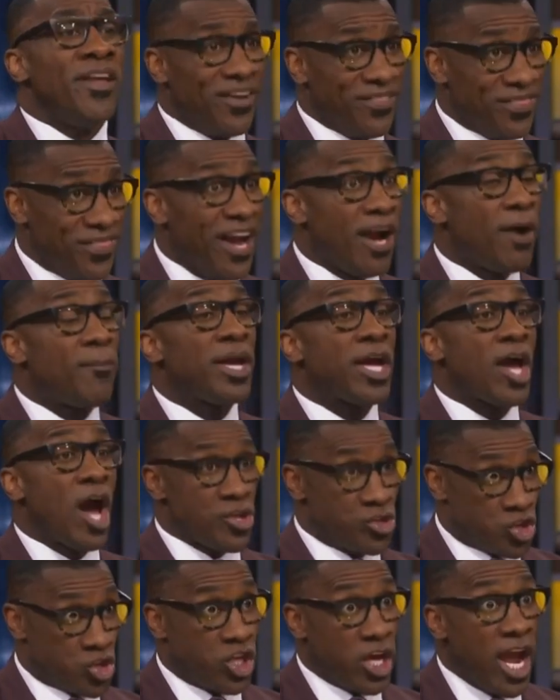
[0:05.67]
They're there
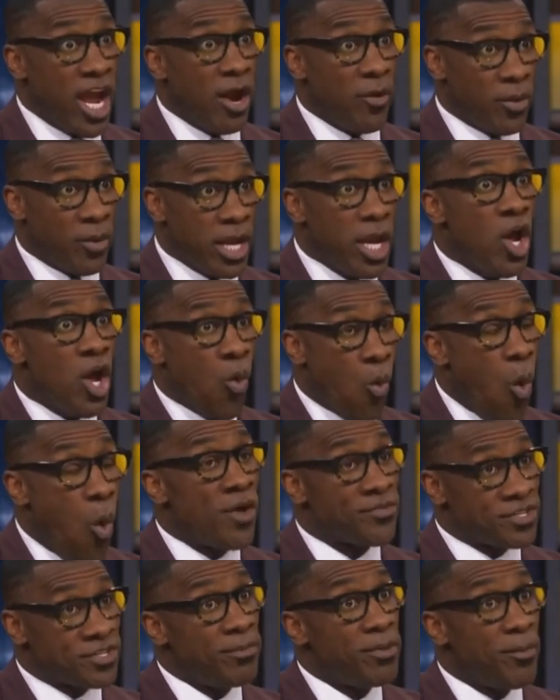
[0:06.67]
because Jerry
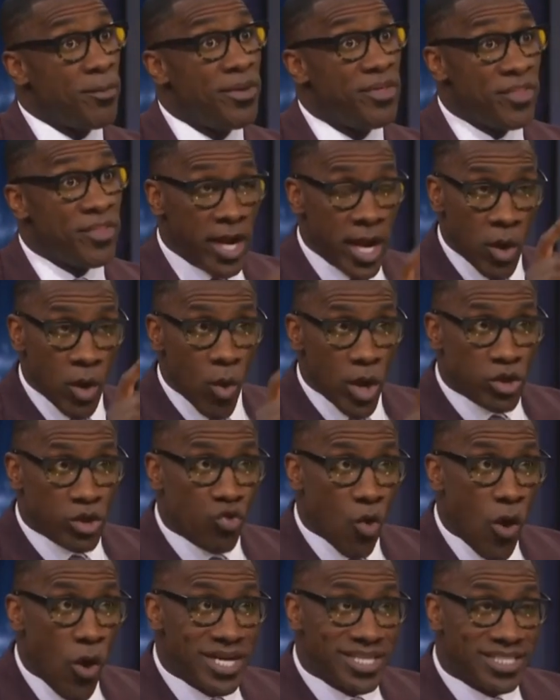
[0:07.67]
wants them to be there. And what
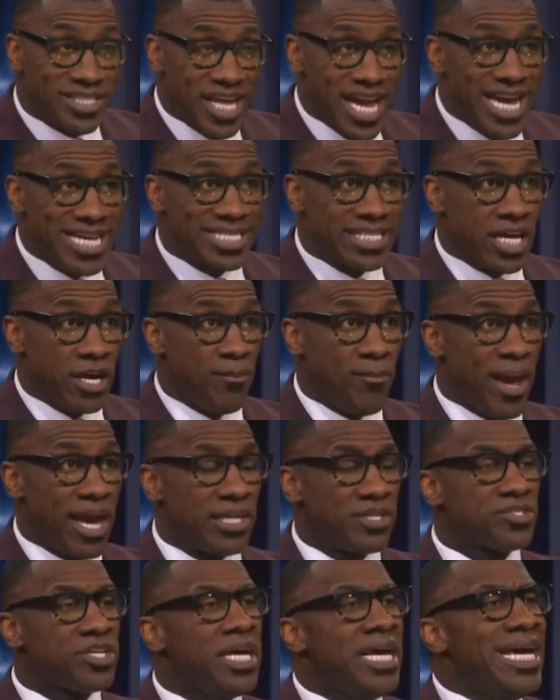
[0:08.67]
Troy is saying, Skip
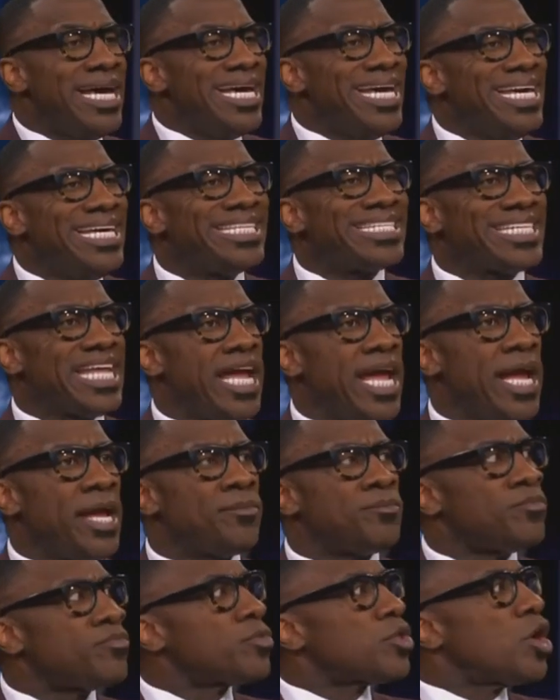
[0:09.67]
Bayless, he's
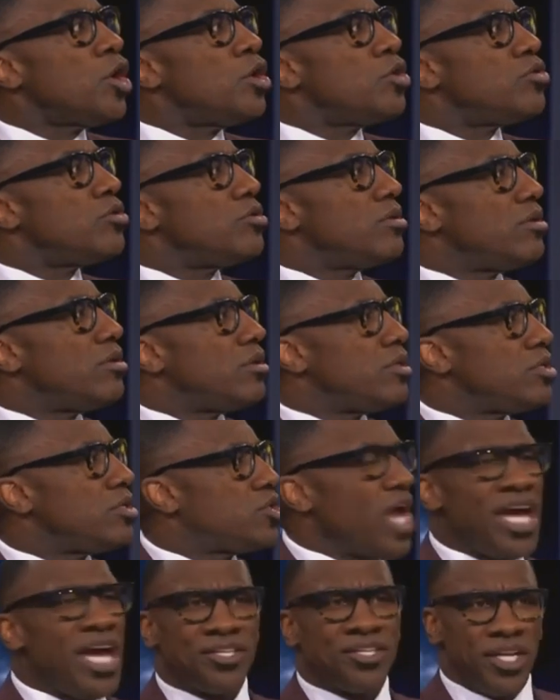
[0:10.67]
saying
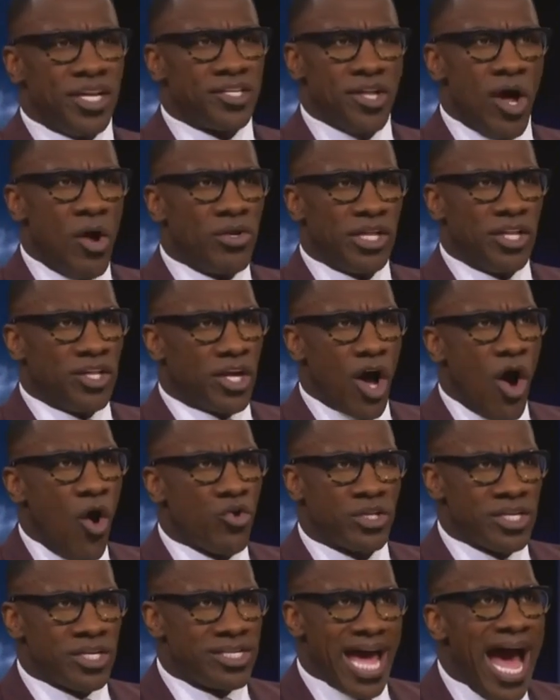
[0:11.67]
Jason is only the
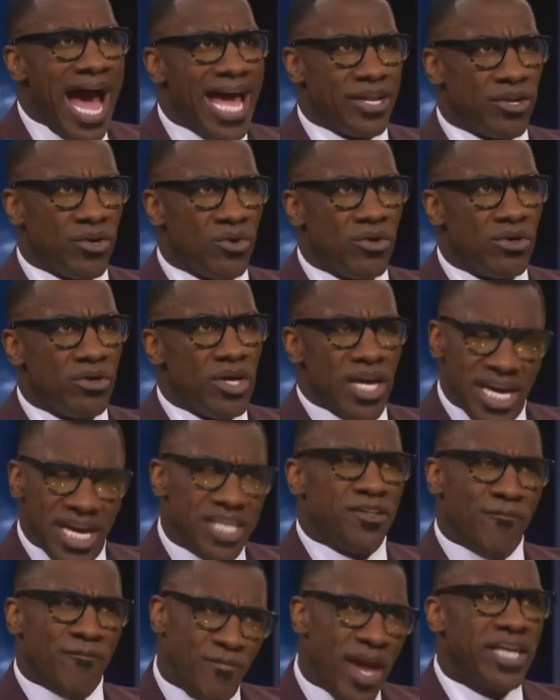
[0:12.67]
coaching title.
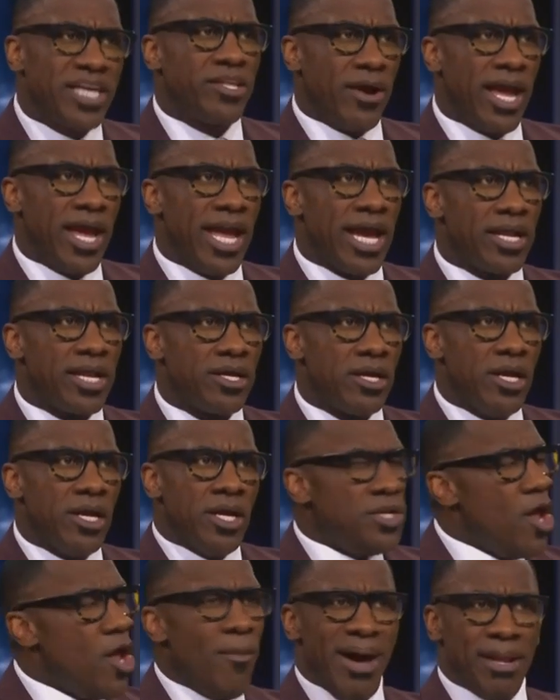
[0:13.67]
He's a figurehead.
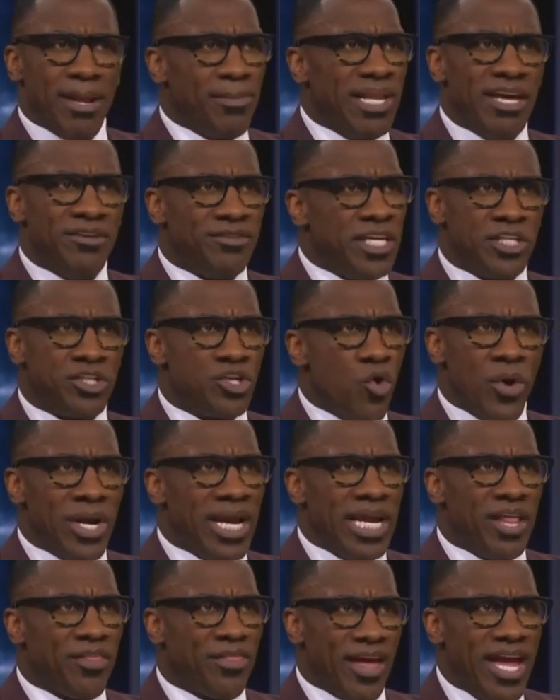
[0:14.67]
Nobody believes he's
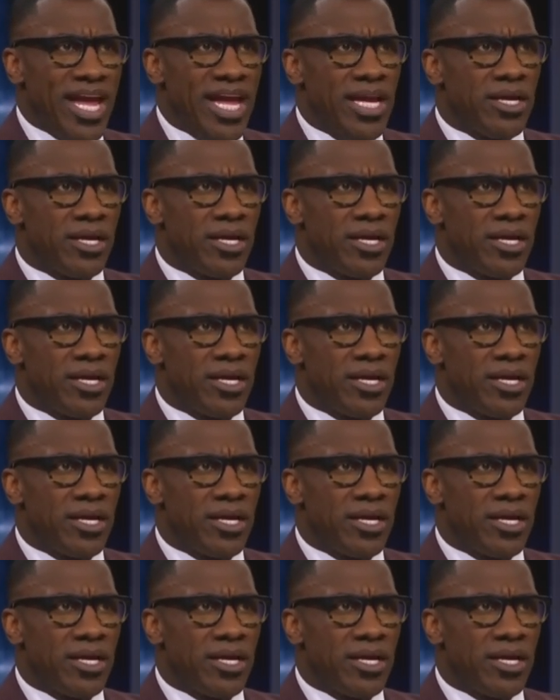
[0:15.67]
doing anything.